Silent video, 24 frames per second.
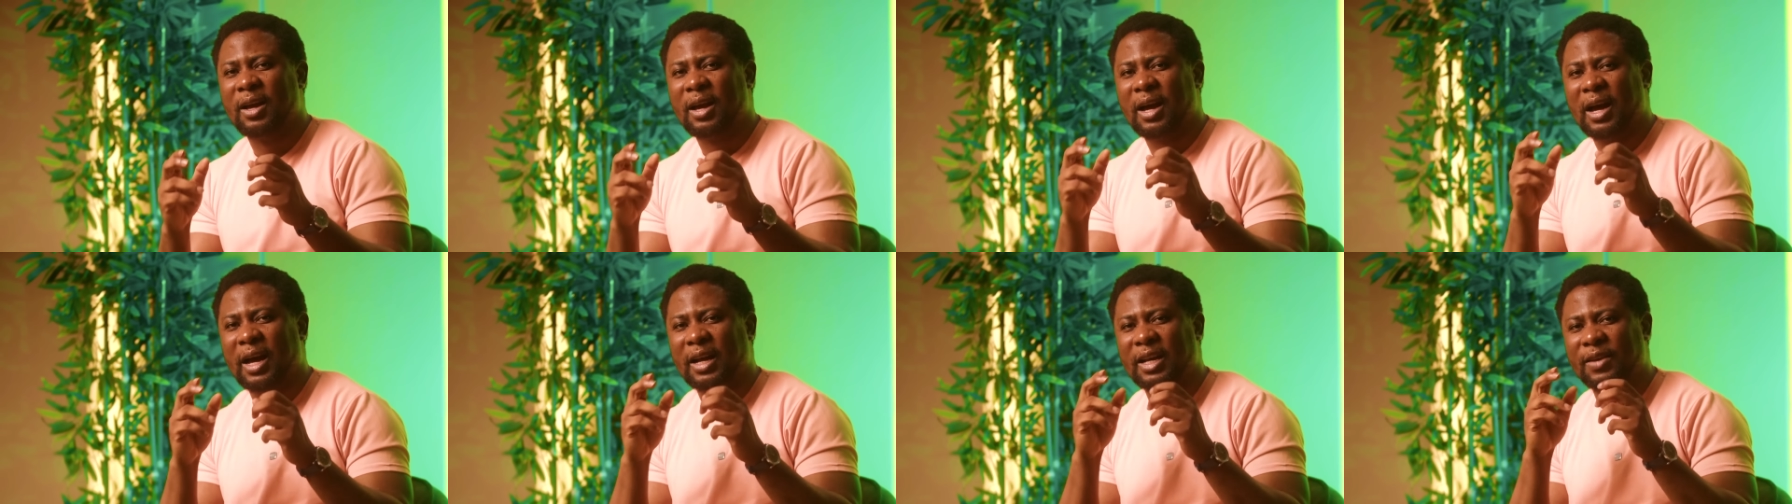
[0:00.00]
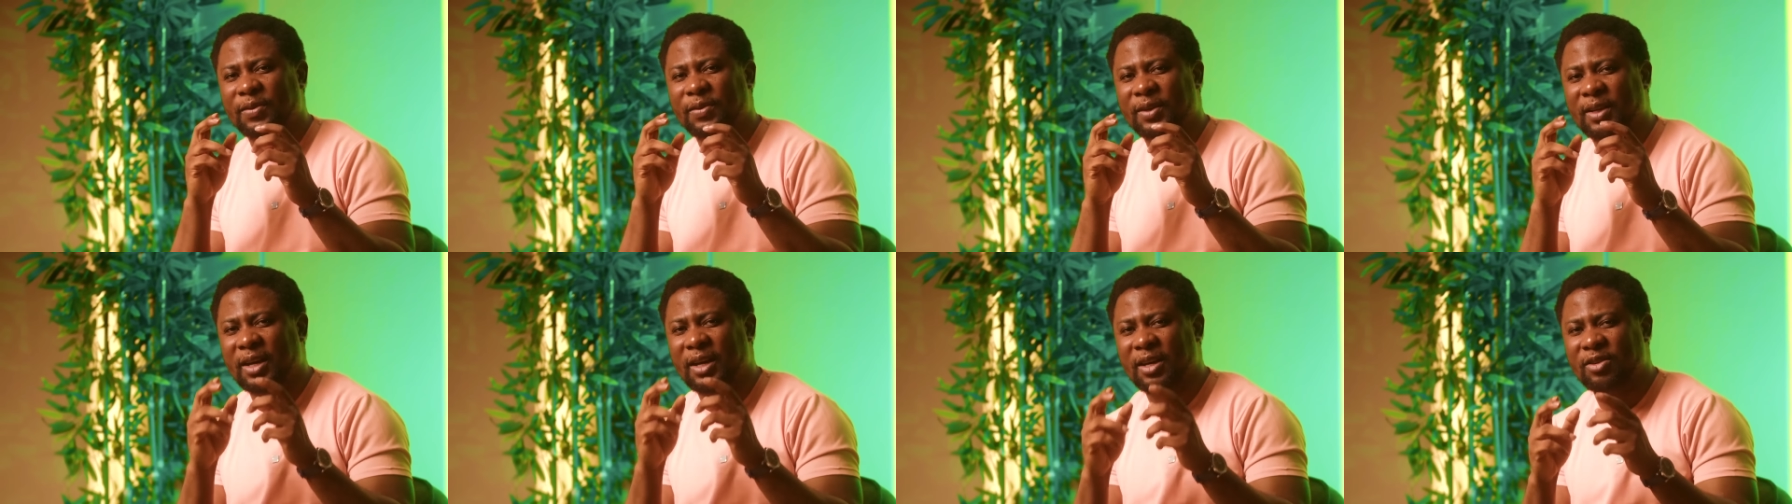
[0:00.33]
and
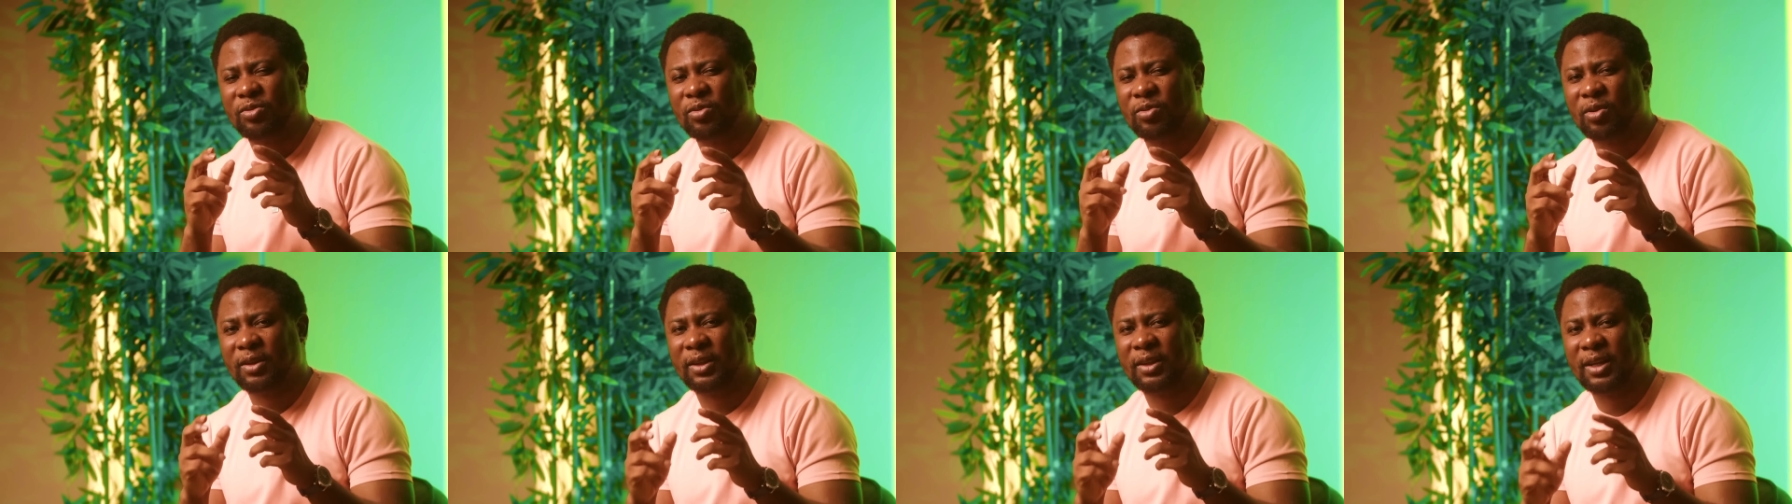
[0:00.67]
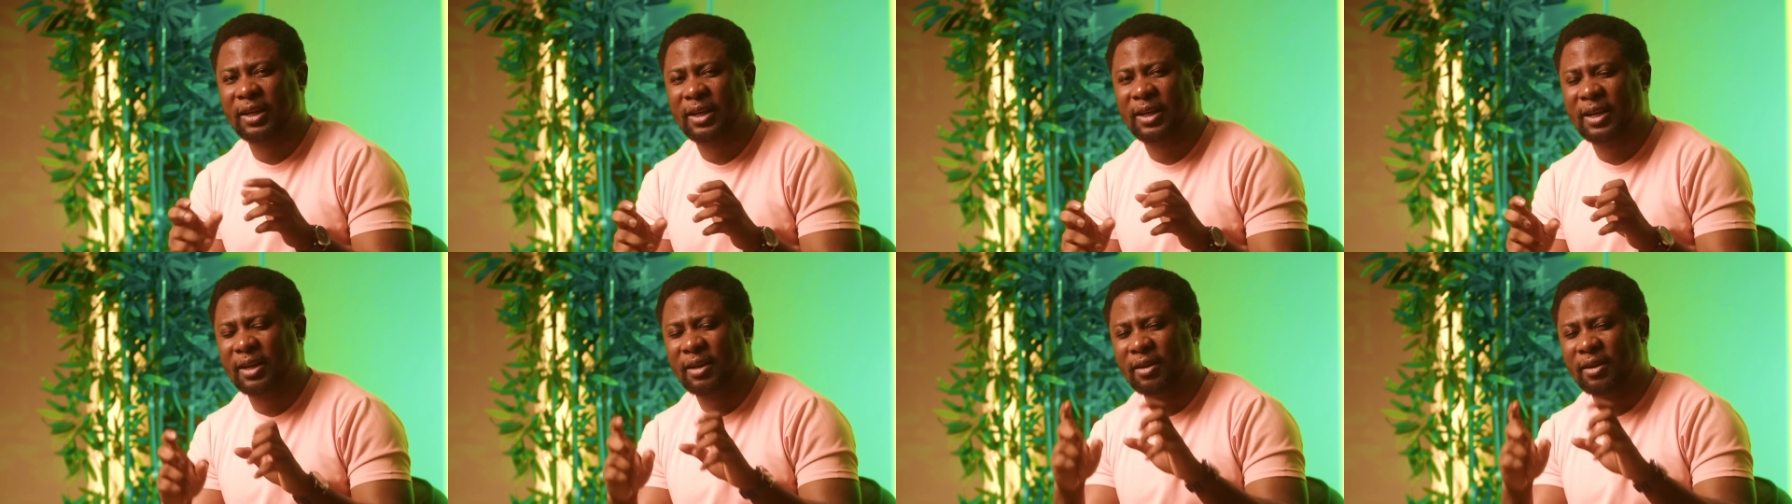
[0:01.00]
if care is not
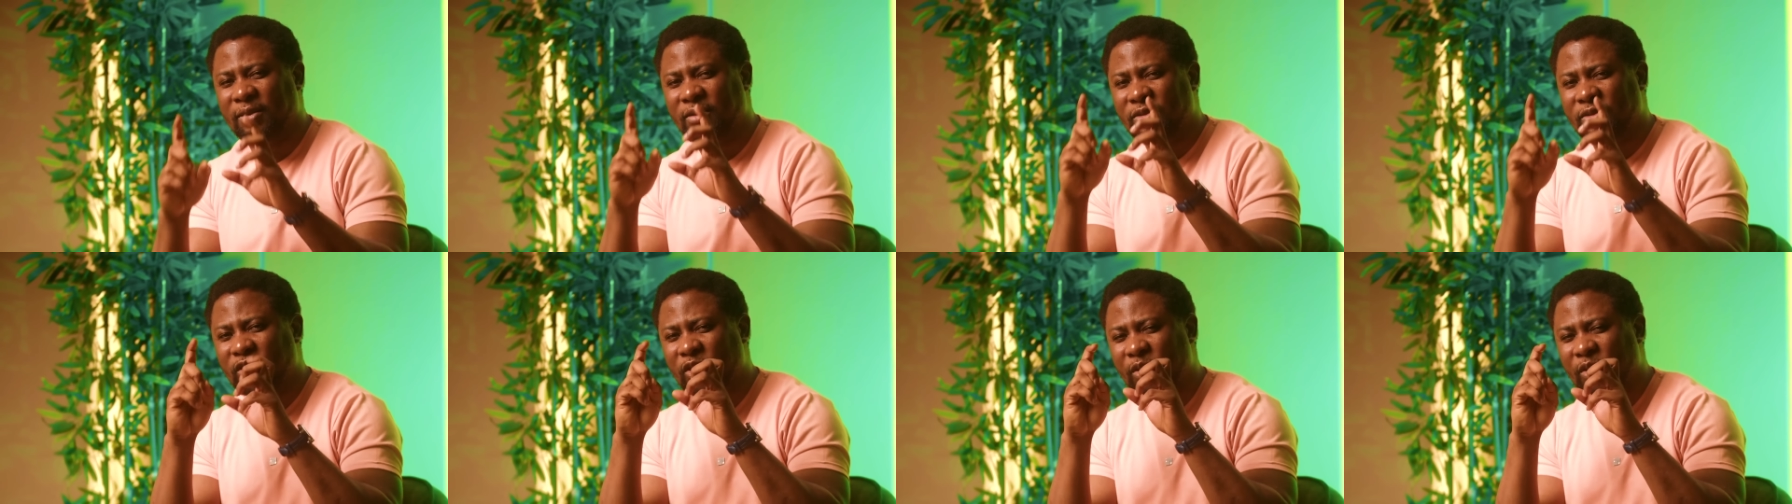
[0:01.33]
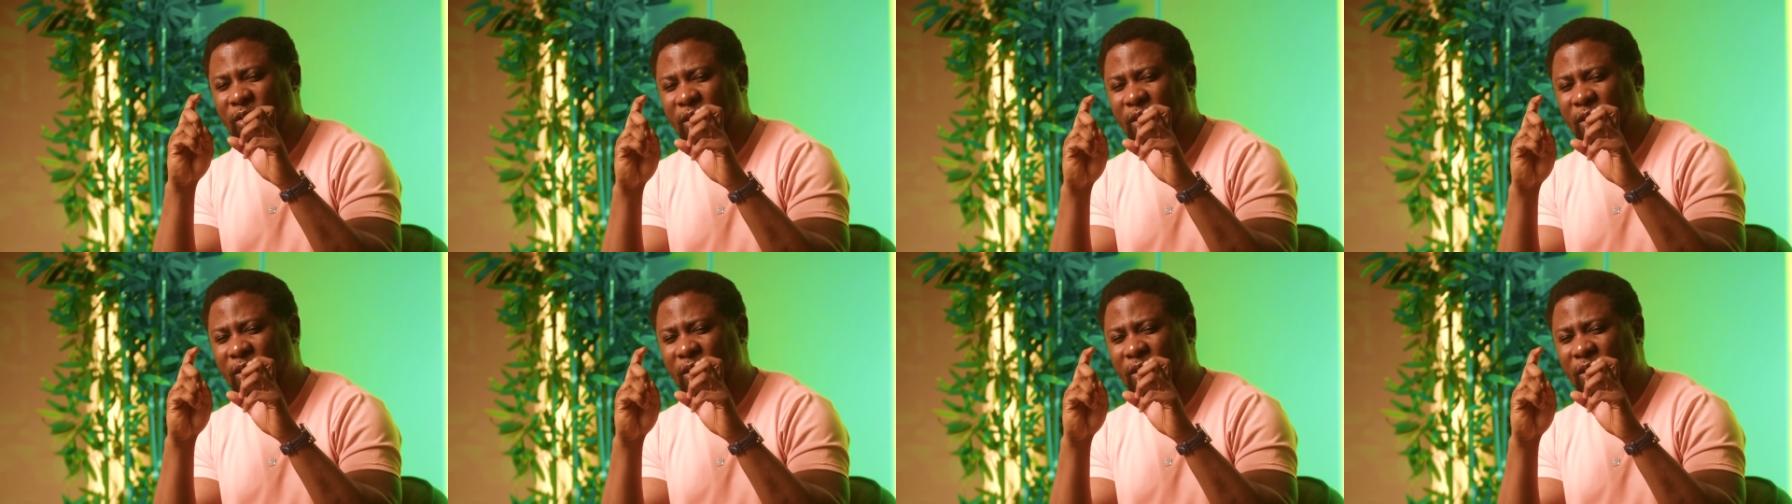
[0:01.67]
taken, so